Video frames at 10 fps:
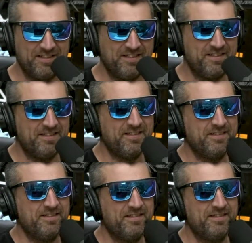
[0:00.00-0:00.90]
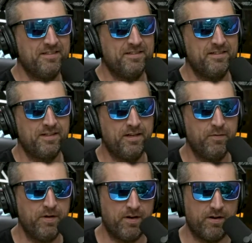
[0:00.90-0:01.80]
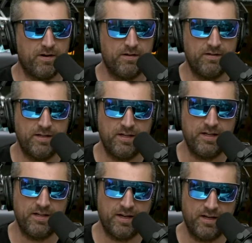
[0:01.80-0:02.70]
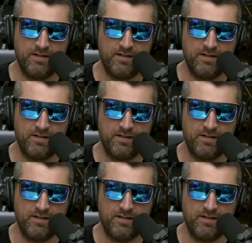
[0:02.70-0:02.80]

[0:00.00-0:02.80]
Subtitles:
Here we are, Nick at night.